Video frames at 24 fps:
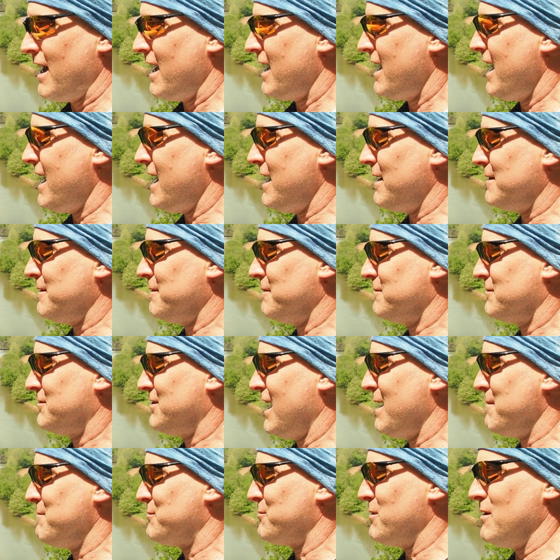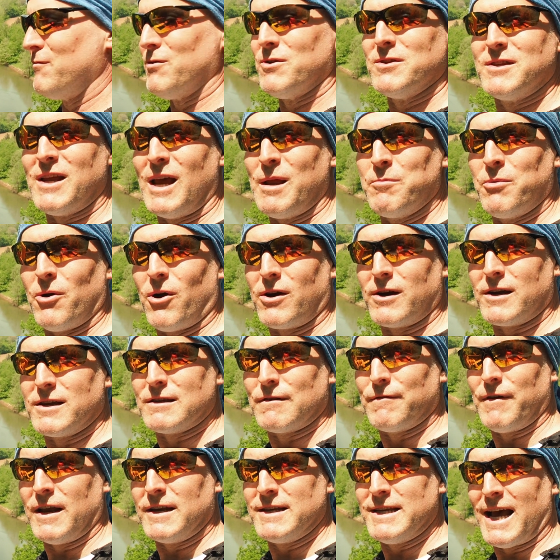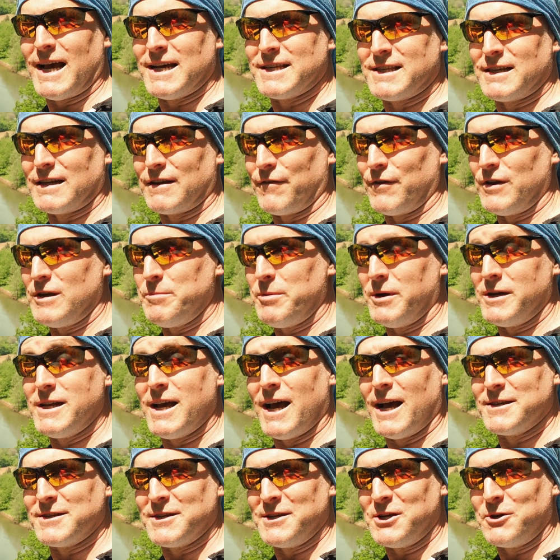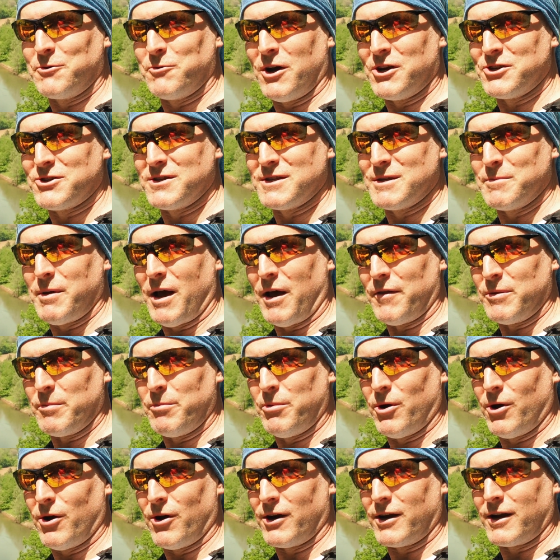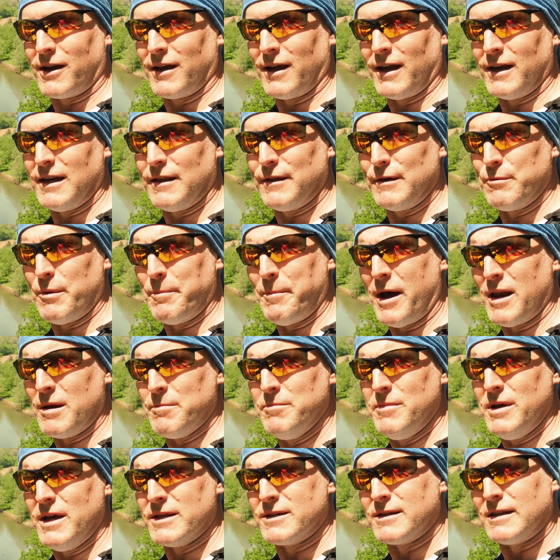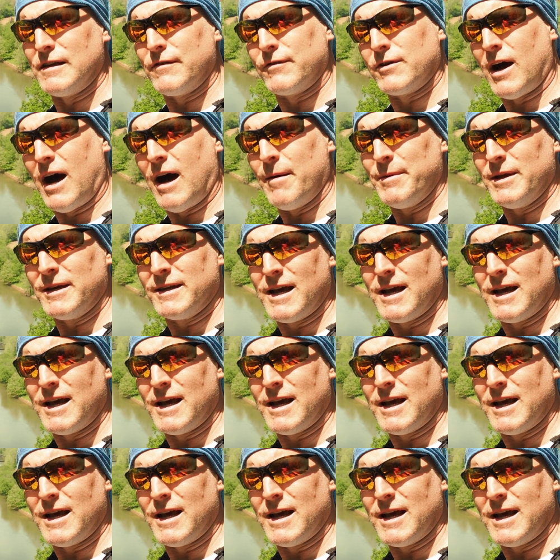Hey, James River State Park is fantastic. If anybody has any questions about the park, anything we might have missed, leave a comment